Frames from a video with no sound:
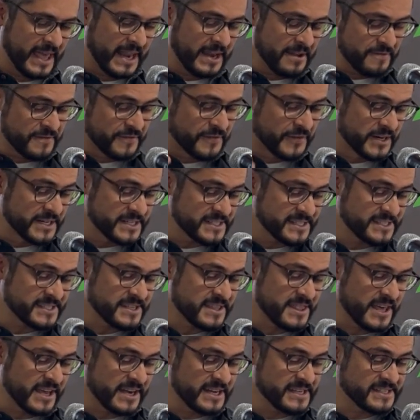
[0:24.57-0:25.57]
And in
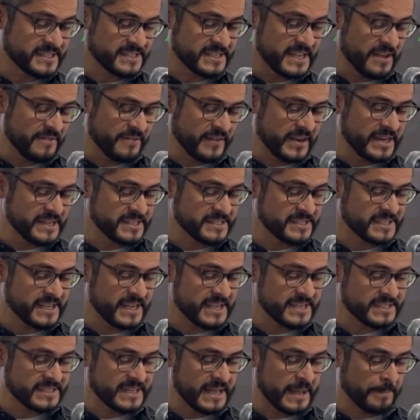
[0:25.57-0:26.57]
verse 37, he
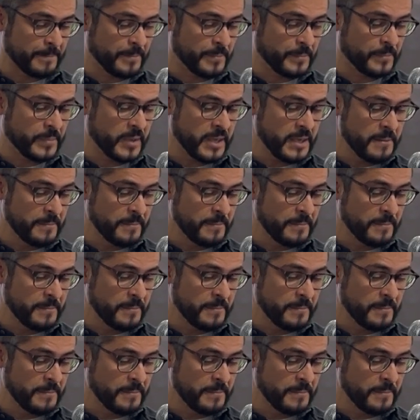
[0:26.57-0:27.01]
says that